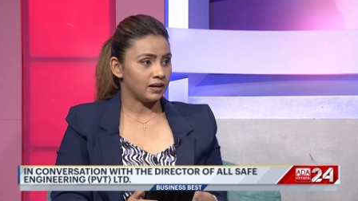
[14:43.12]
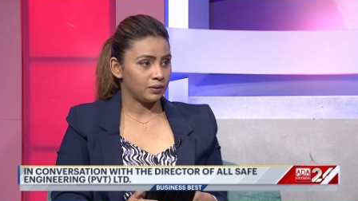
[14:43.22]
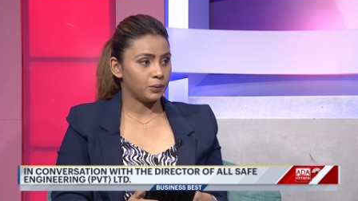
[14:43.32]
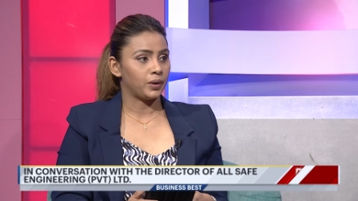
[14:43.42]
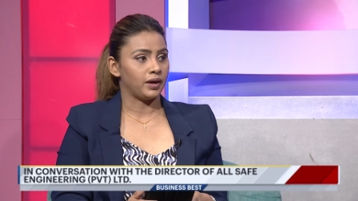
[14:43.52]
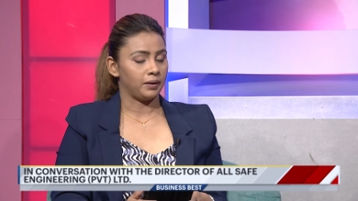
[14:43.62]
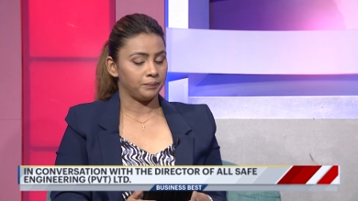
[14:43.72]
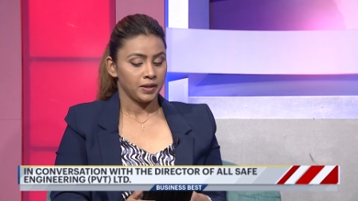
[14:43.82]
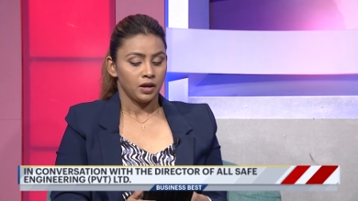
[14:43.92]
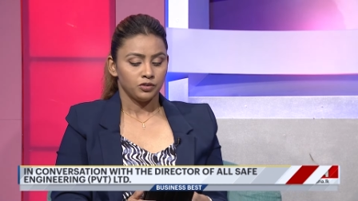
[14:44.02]
Uh, okay
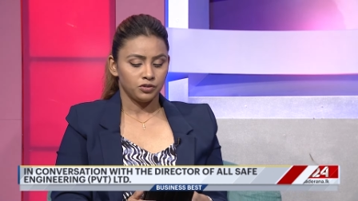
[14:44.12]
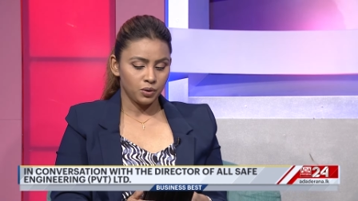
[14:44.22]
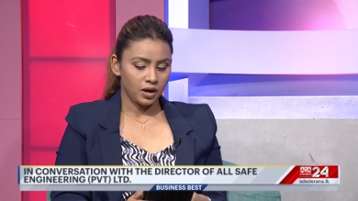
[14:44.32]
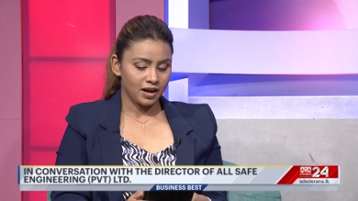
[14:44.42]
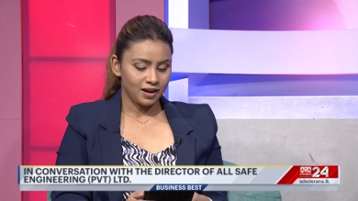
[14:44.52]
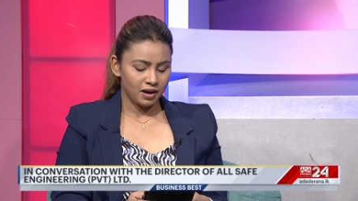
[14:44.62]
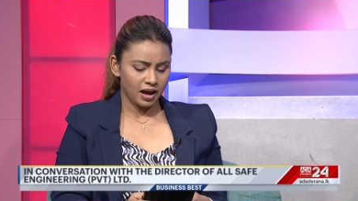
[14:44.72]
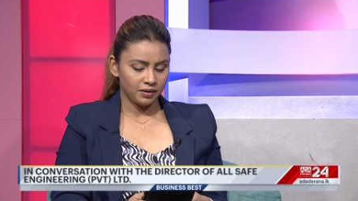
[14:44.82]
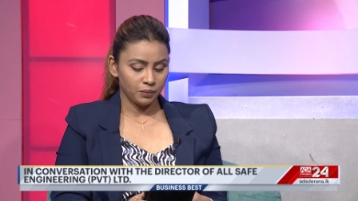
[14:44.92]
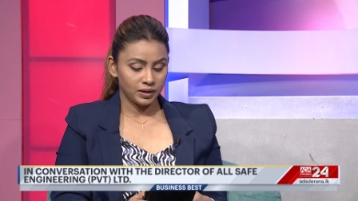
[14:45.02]
so I,